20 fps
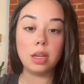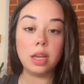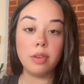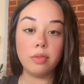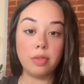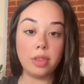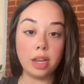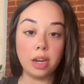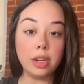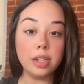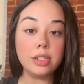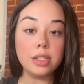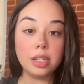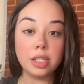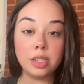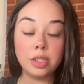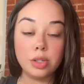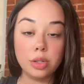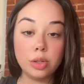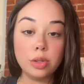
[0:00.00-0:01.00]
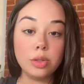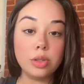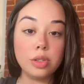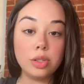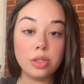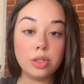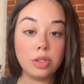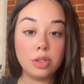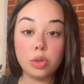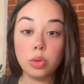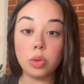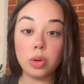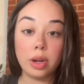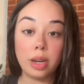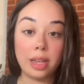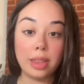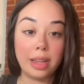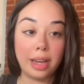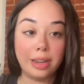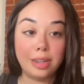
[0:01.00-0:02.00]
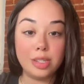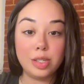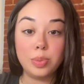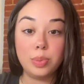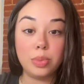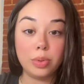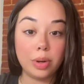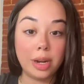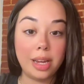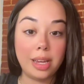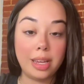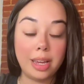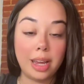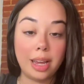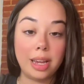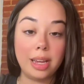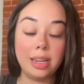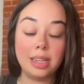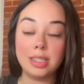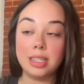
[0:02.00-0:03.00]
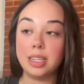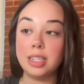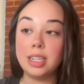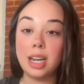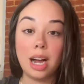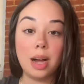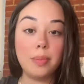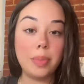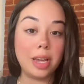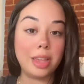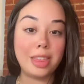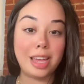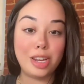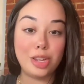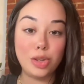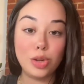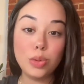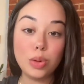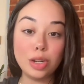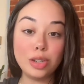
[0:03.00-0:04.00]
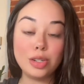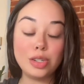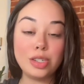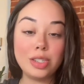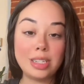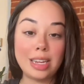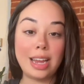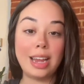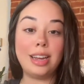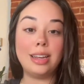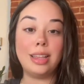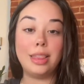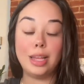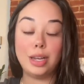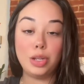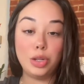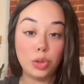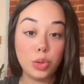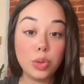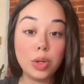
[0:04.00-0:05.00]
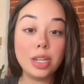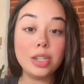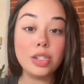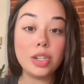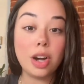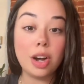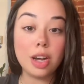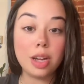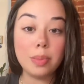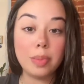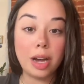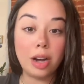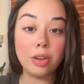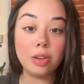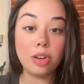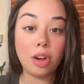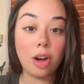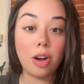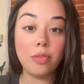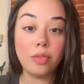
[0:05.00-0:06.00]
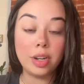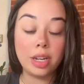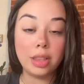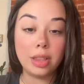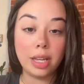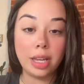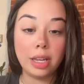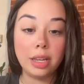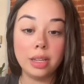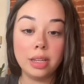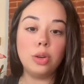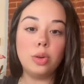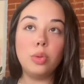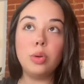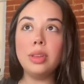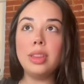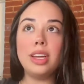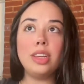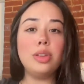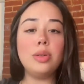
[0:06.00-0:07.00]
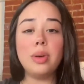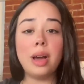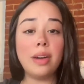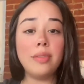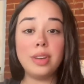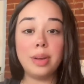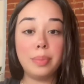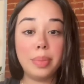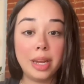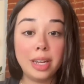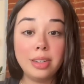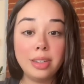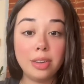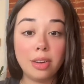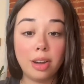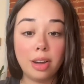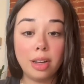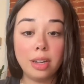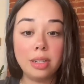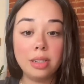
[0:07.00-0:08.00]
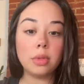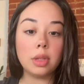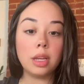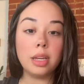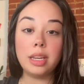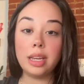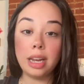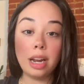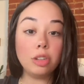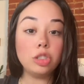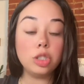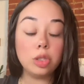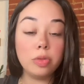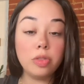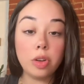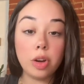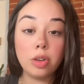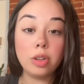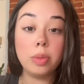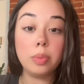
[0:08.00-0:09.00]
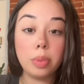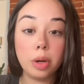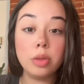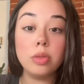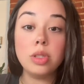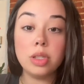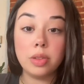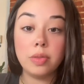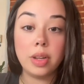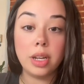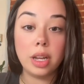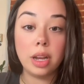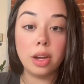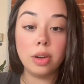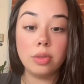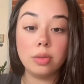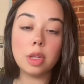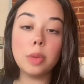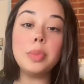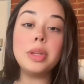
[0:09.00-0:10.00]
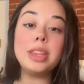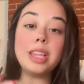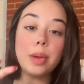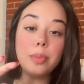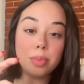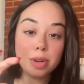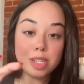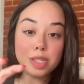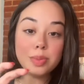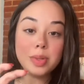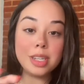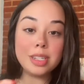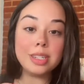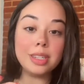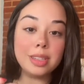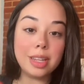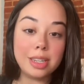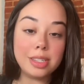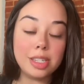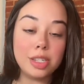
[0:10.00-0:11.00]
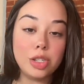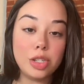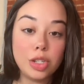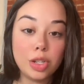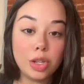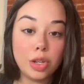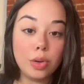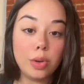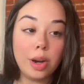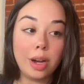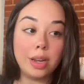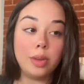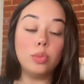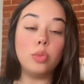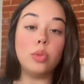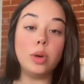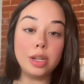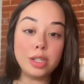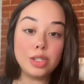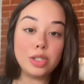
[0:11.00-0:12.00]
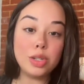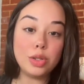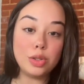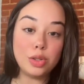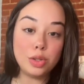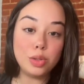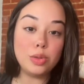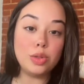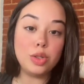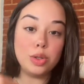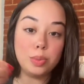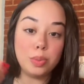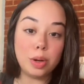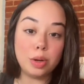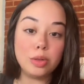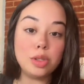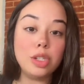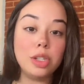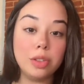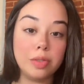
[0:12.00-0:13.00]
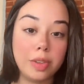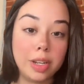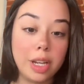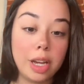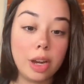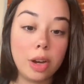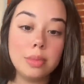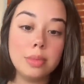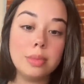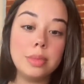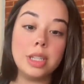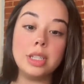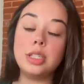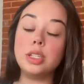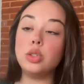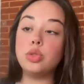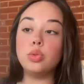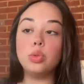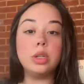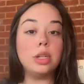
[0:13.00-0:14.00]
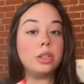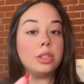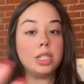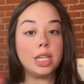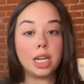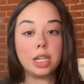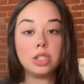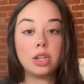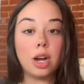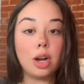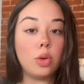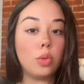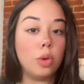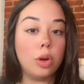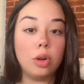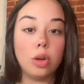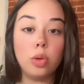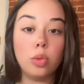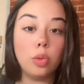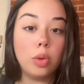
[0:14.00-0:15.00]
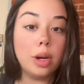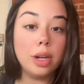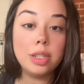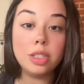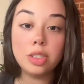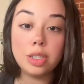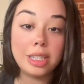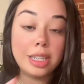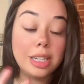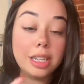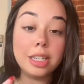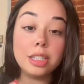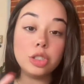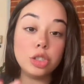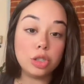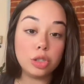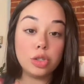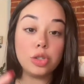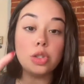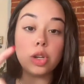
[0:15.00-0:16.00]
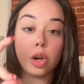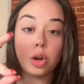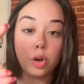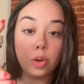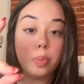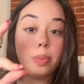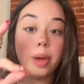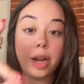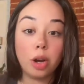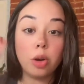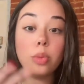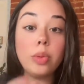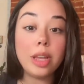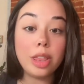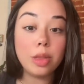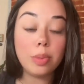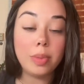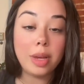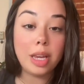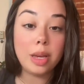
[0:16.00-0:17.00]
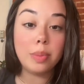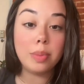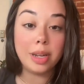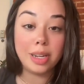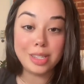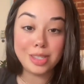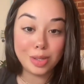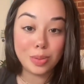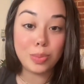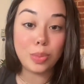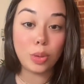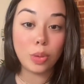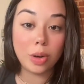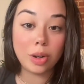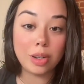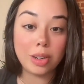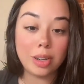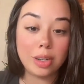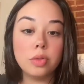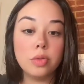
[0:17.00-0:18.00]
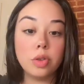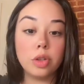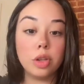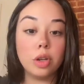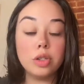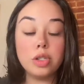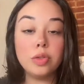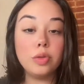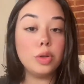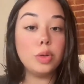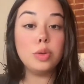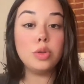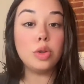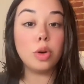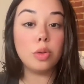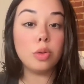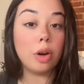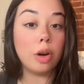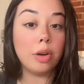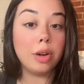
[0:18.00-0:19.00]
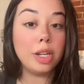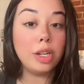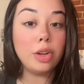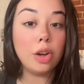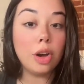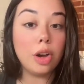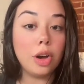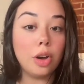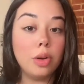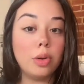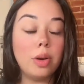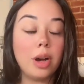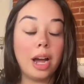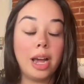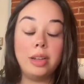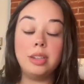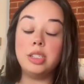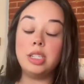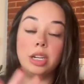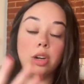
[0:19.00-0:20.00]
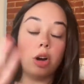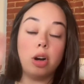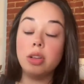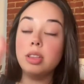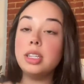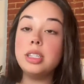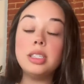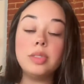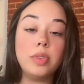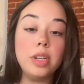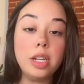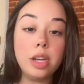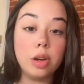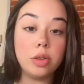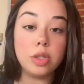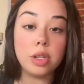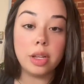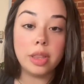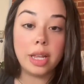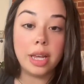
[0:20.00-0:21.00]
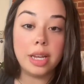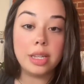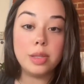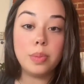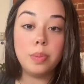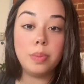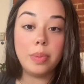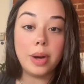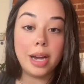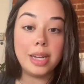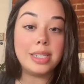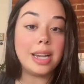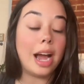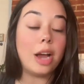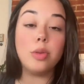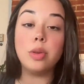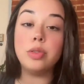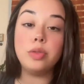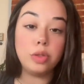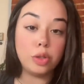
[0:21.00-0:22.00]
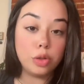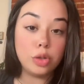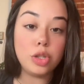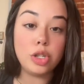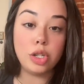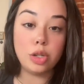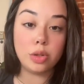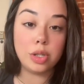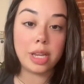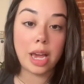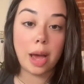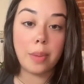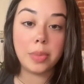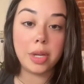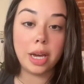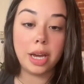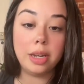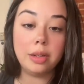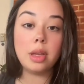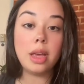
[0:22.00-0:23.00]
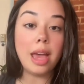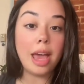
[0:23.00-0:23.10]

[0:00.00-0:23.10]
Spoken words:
If there is a news story that is breaking and it's a topic that you understand and that you can talk about confidently, or that you have an opinion on, get out your phone and post the video. But that brings me into lesson 2 on what to do to post your video. This is real TikTok 101-ish, so bear with me, but it's important. For those of you who don't already know, I did all these videos on this, but I refuse to use CapCut.